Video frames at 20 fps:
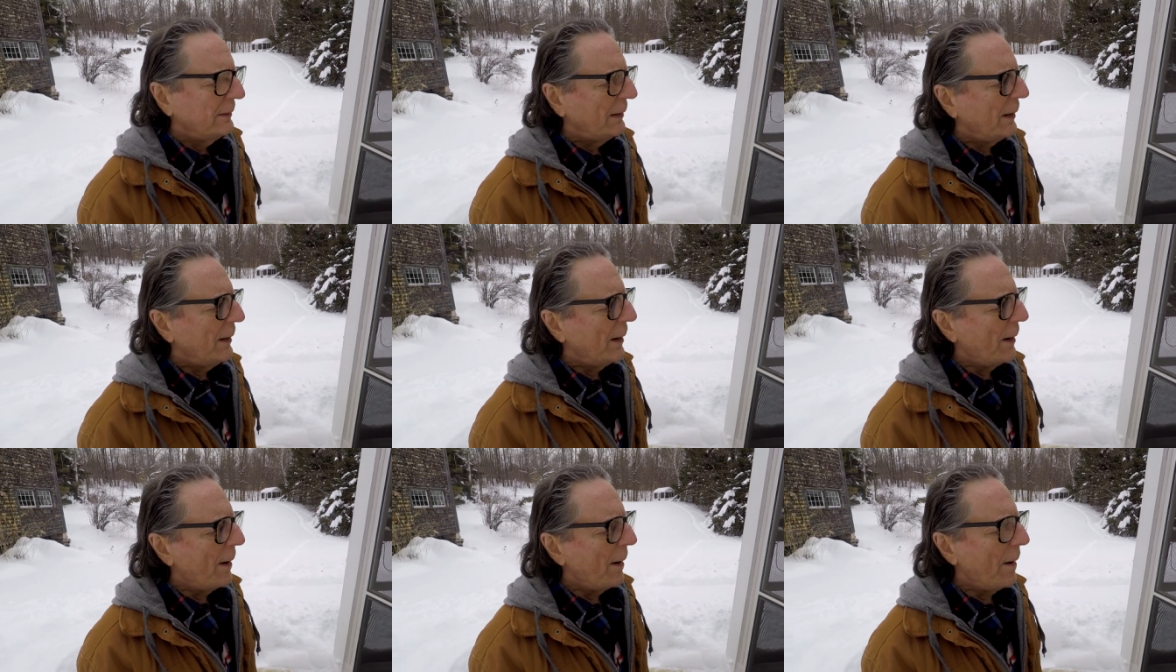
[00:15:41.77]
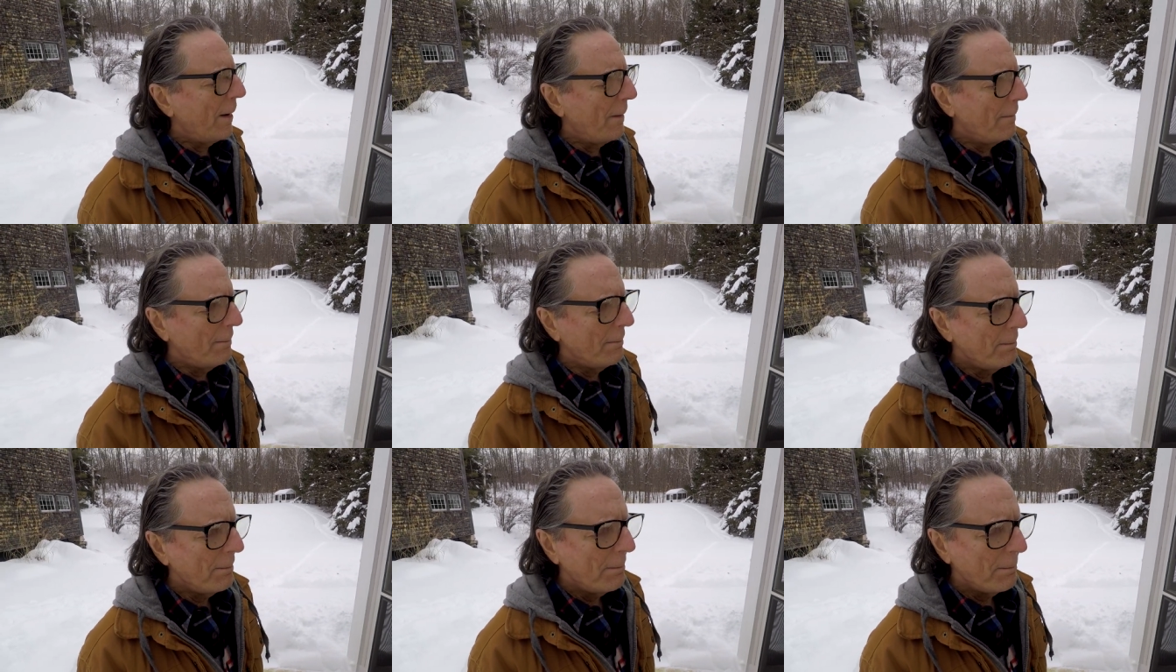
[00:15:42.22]

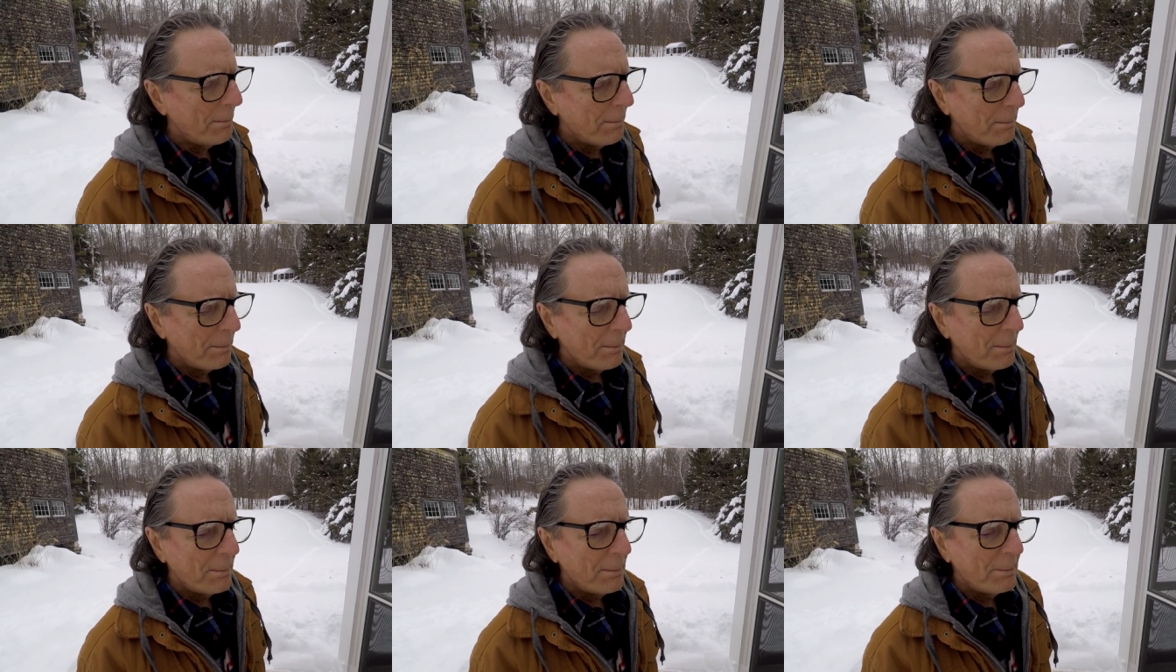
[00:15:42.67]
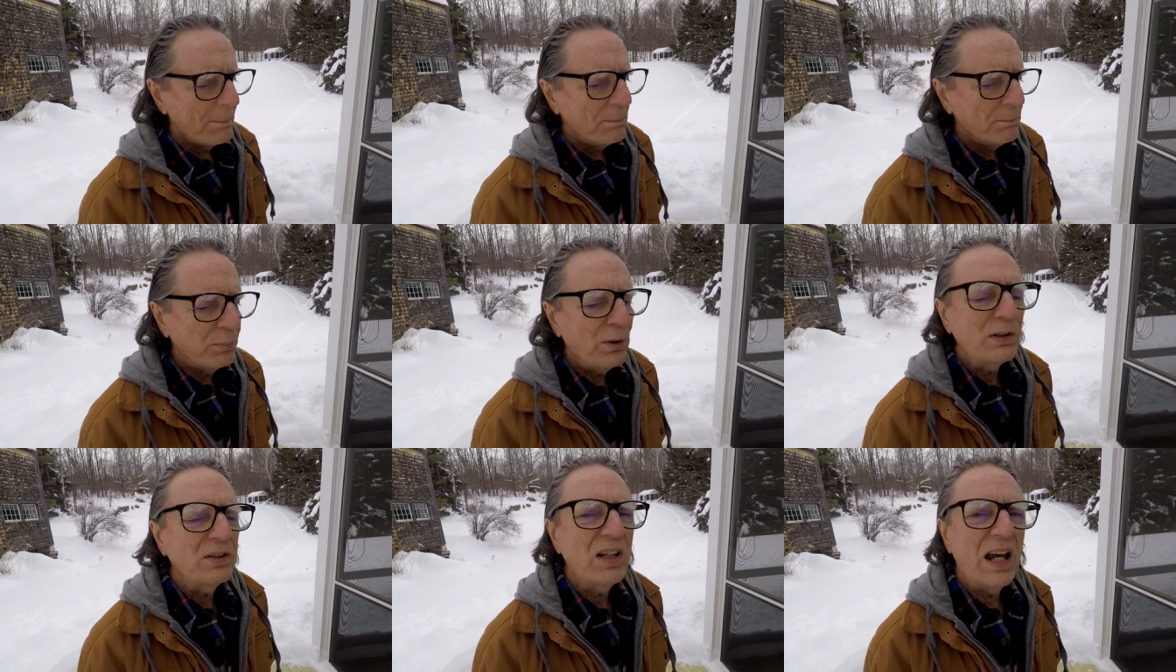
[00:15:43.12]
Um,
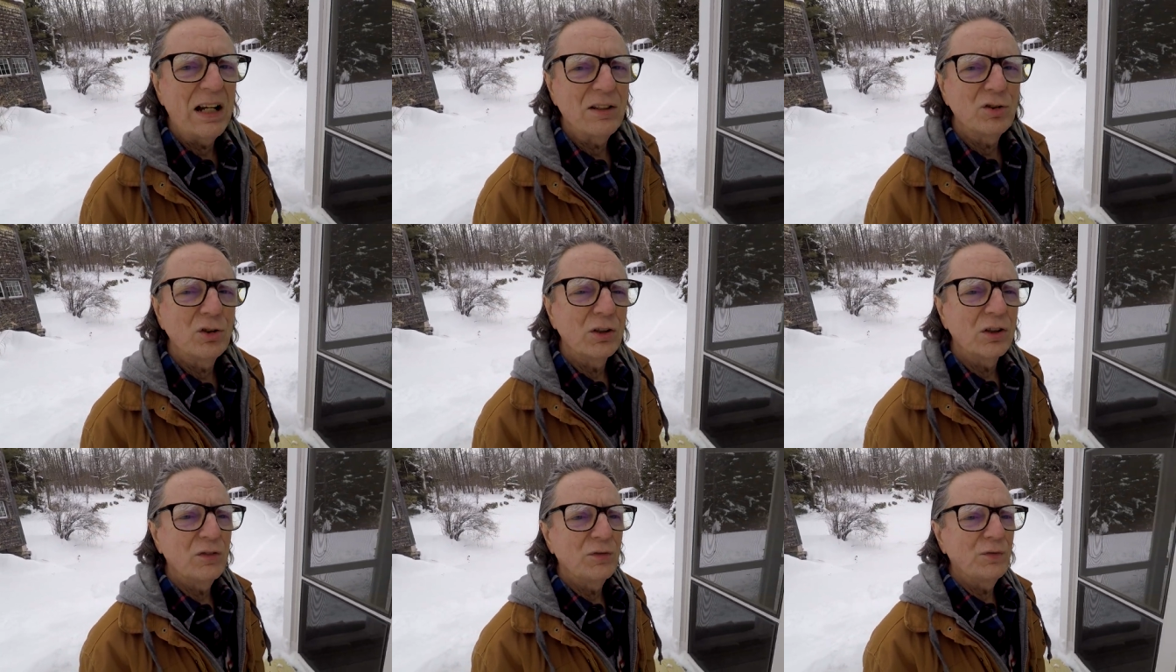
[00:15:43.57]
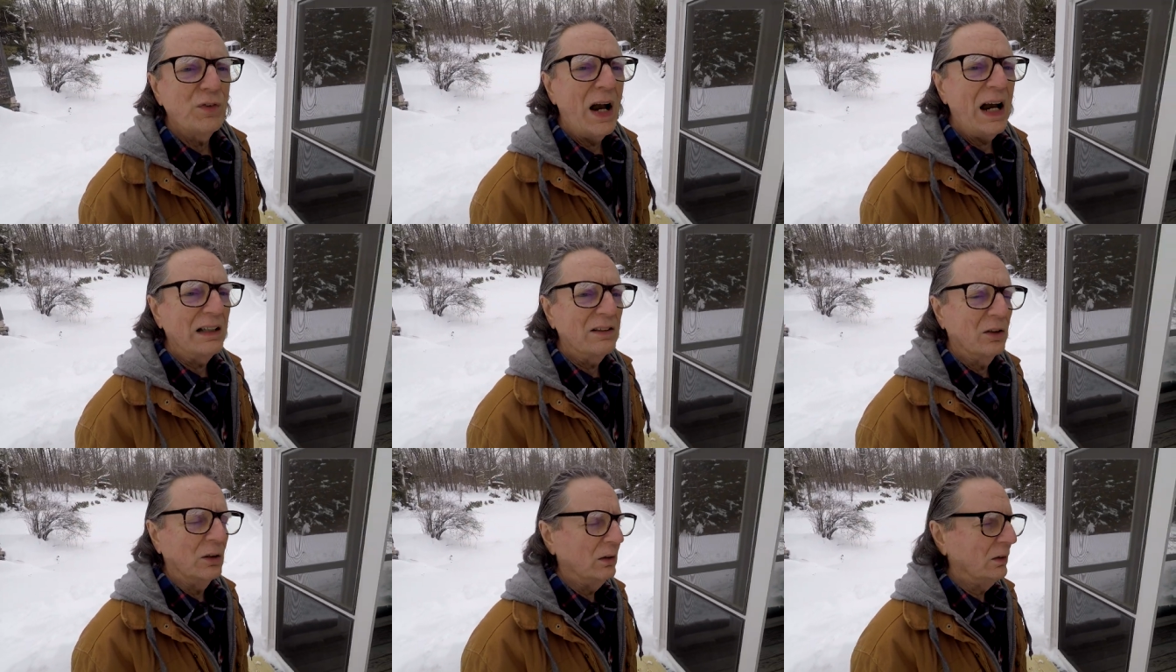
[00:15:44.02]
price action is
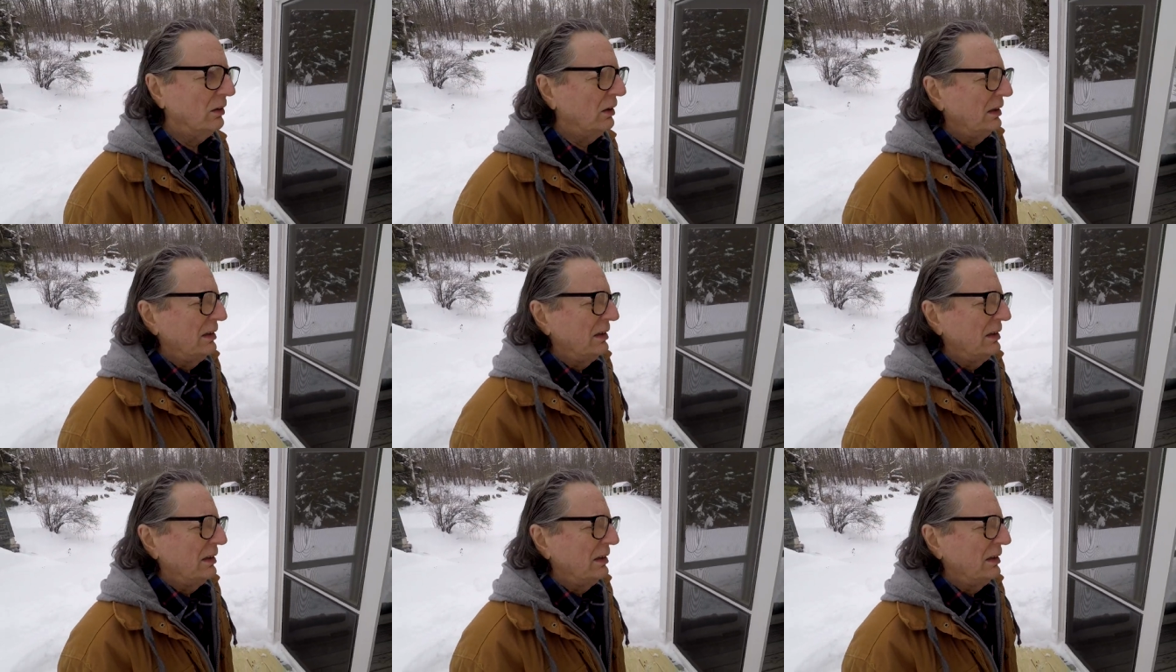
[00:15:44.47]
fractal.